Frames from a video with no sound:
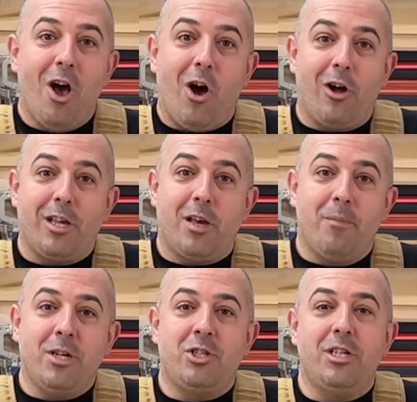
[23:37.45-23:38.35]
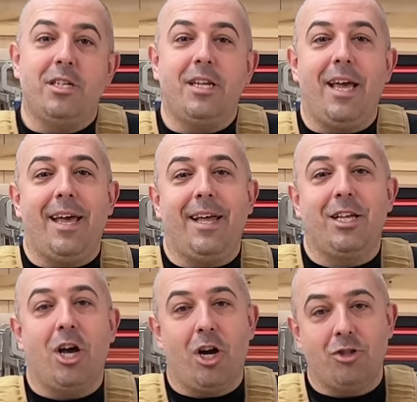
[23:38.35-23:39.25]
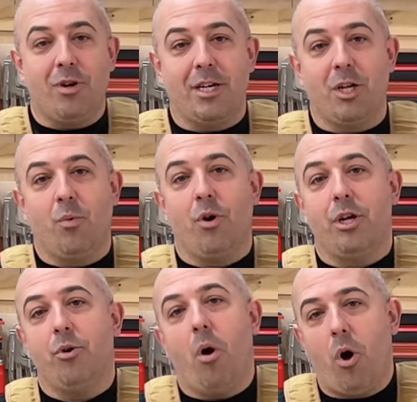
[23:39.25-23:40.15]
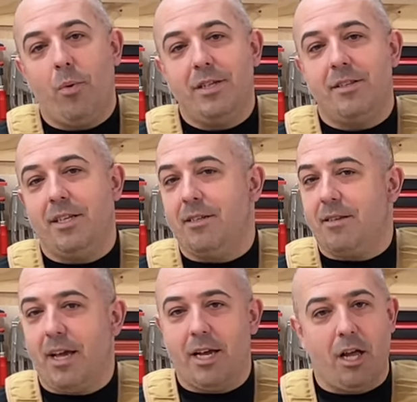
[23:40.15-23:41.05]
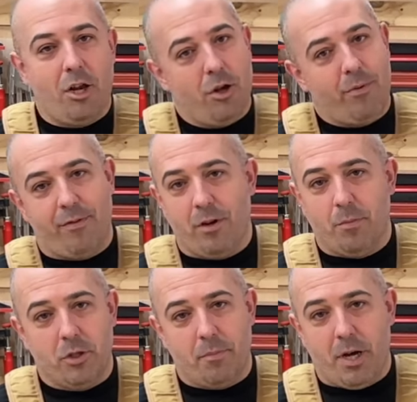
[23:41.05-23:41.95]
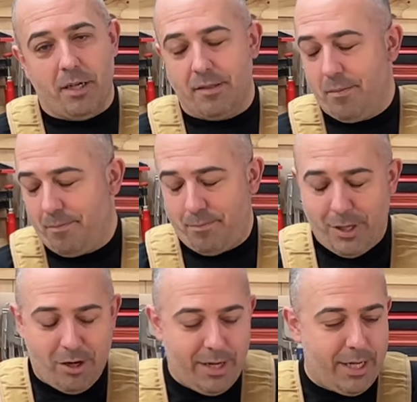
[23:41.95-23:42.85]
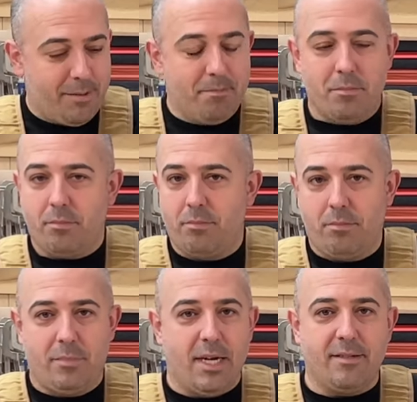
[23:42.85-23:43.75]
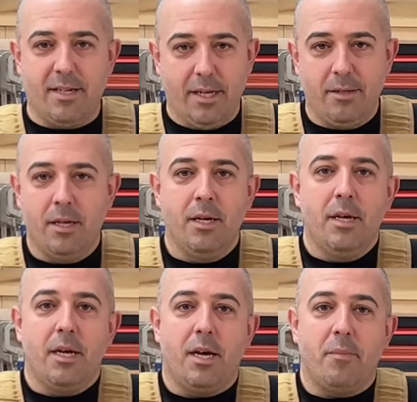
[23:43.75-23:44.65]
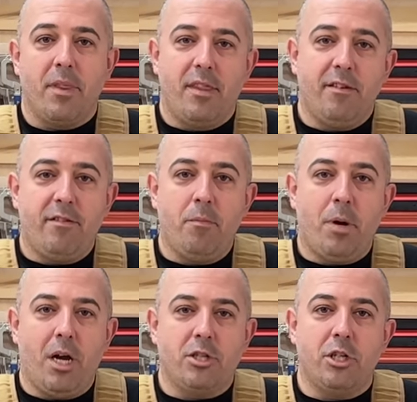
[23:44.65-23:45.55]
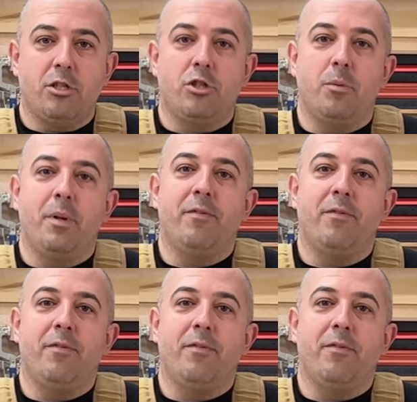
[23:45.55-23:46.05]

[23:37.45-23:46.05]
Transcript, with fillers: On commission and contracting work, you always need to take a non-refundable deposit. Period. That's it. This deposit should be